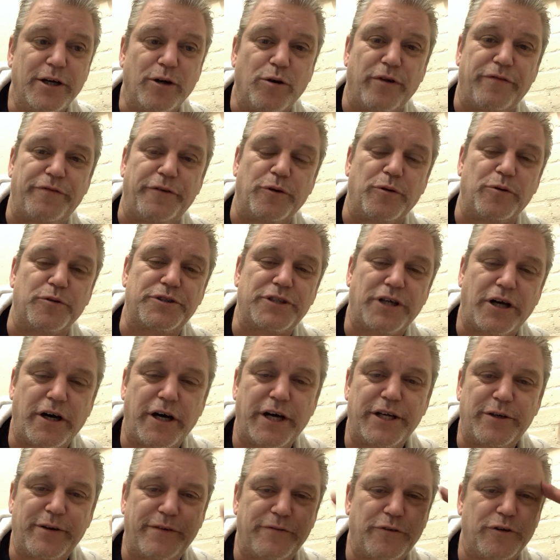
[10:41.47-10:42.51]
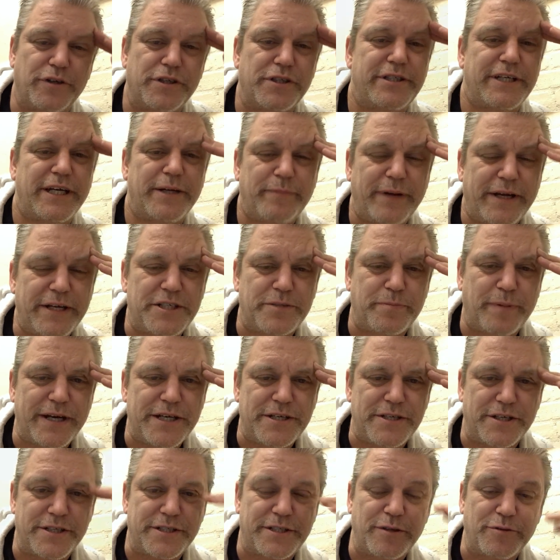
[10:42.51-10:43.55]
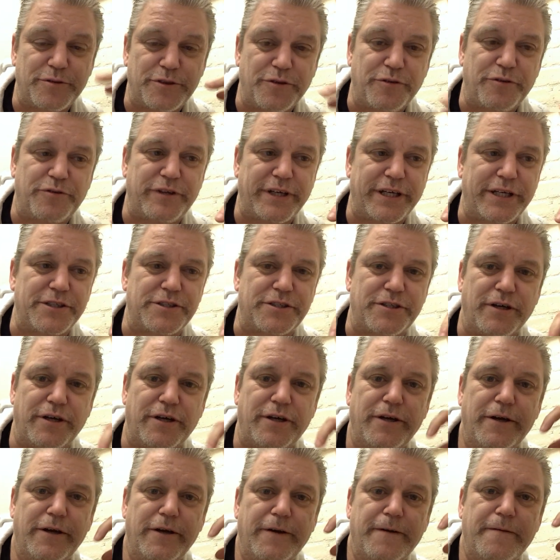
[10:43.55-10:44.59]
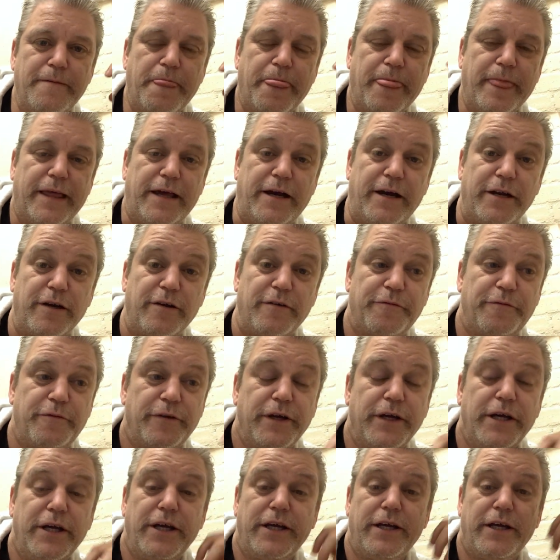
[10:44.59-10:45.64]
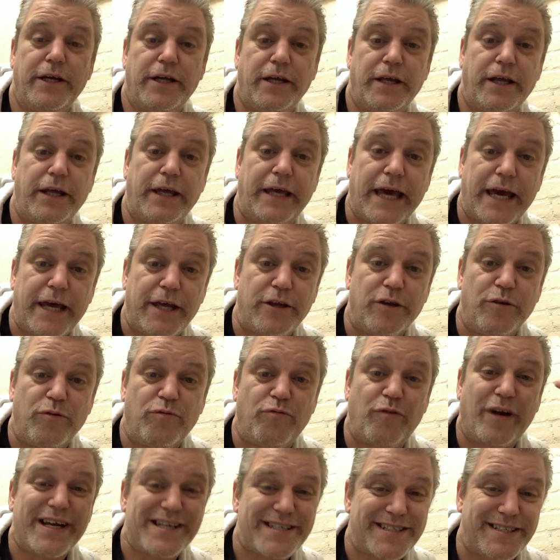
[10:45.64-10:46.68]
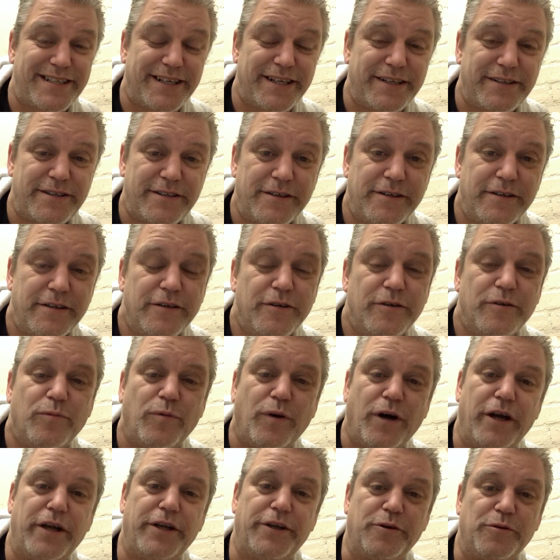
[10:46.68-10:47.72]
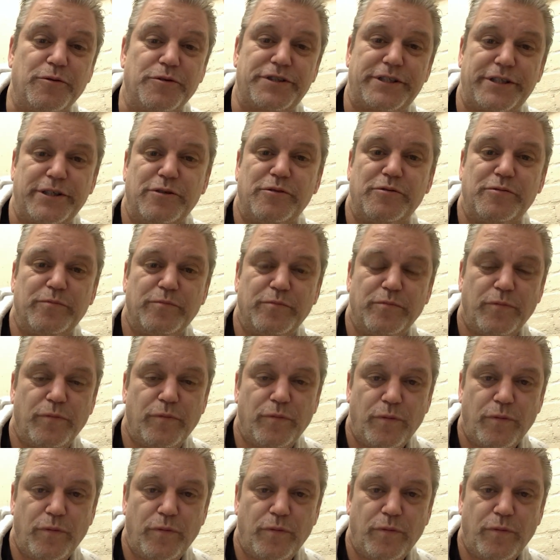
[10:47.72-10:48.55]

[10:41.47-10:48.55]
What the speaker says: Or if you're tired, you haven't got the same headspace, you can still do things that kind of get you rested while you're still